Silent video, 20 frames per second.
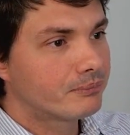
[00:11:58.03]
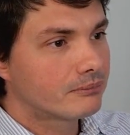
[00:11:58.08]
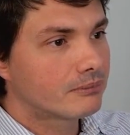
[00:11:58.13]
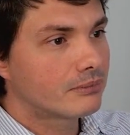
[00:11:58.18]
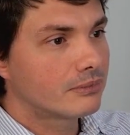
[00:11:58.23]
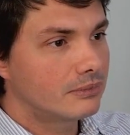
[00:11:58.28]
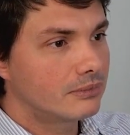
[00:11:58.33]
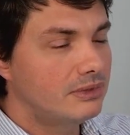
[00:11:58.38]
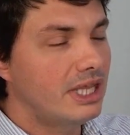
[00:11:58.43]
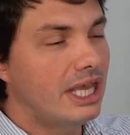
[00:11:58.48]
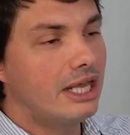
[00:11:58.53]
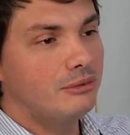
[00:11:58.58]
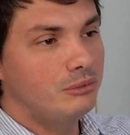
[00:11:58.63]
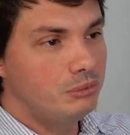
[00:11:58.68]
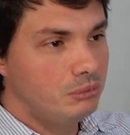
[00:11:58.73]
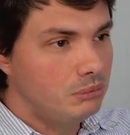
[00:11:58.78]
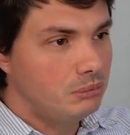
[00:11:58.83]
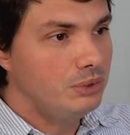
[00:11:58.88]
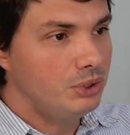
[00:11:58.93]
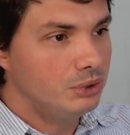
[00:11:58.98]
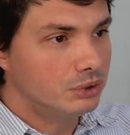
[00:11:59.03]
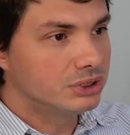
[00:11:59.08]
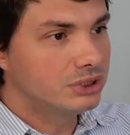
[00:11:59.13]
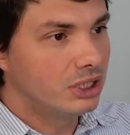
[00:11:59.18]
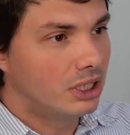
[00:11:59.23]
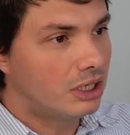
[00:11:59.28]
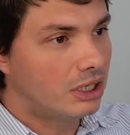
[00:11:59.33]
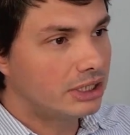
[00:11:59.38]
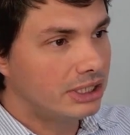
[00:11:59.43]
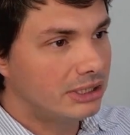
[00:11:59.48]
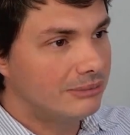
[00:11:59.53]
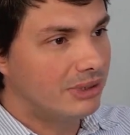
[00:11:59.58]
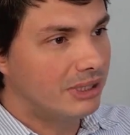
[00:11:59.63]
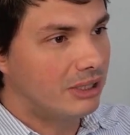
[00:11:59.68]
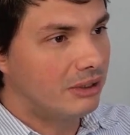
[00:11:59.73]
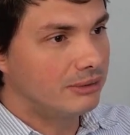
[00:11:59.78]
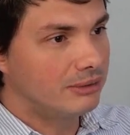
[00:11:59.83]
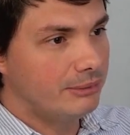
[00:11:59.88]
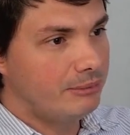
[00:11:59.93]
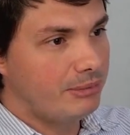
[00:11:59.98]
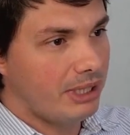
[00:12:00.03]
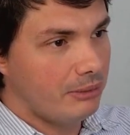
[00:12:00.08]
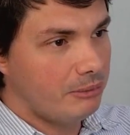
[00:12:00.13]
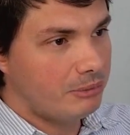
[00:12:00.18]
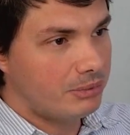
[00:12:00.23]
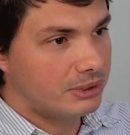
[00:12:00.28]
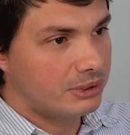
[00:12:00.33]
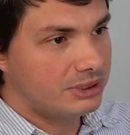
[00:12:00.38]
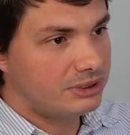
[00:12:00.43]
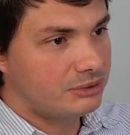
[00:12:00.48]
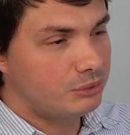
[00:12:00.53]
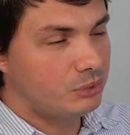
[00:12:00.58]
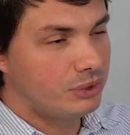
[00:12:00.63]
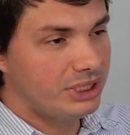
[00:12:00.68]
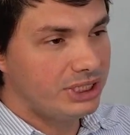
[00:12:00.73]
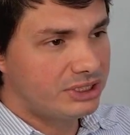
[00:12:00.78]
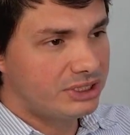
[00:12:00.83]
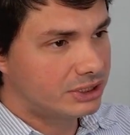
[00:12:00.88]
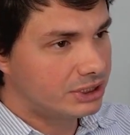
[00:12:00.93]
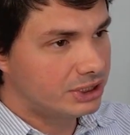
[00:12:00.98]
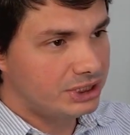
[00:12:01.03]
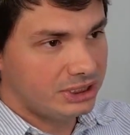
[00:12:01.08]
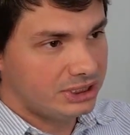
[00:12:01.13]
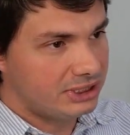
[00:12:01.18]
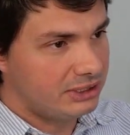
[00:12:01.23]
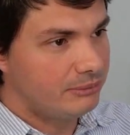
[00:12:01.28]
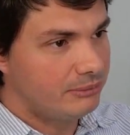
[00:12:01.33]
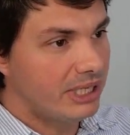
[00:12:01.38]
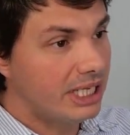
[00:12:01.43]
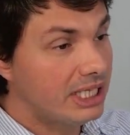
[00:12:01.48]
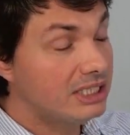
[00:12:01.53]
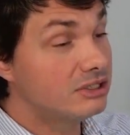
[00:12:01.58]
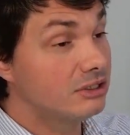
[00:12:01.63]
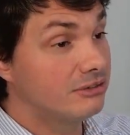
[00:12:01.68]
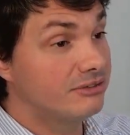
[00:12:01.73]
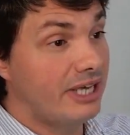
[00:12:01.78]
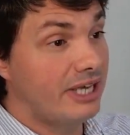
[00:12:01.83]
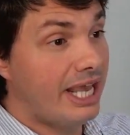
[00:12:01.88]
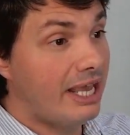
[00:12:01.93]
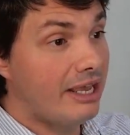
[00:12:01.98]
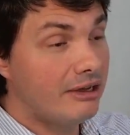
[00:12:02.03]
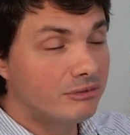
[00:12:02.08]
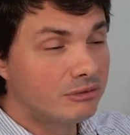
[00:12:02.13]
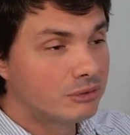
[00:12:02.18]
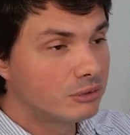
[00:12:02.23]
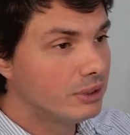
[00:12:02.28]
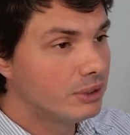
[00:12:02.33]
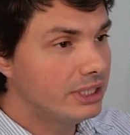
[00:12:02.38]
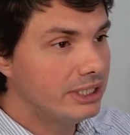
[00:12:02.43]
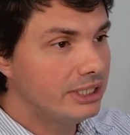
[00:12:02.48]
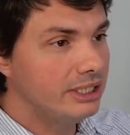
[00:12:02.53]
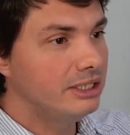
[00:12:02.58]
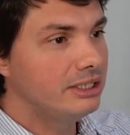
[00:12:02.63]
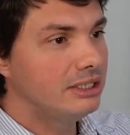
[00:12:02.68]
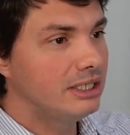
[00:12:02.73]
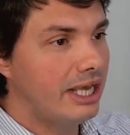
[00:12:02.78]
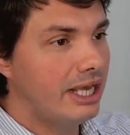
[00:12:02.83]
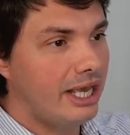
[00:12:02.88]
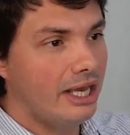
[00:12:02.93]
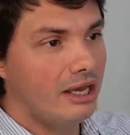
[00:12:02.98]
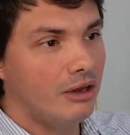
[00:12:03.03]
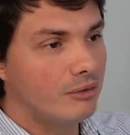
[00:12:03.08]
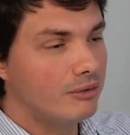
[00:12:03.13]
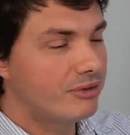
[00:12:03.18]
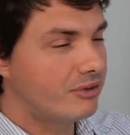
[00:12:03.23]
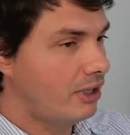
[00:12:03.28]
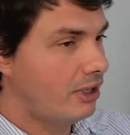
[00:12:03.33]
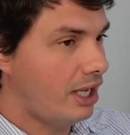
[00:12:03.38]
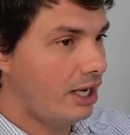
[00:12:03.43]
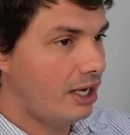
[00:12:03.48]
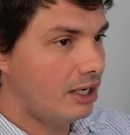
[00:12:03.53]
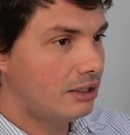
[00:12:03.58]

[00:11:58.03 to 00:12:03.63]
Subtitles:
that you're talking about, the papers. Research is the base of every healthcare.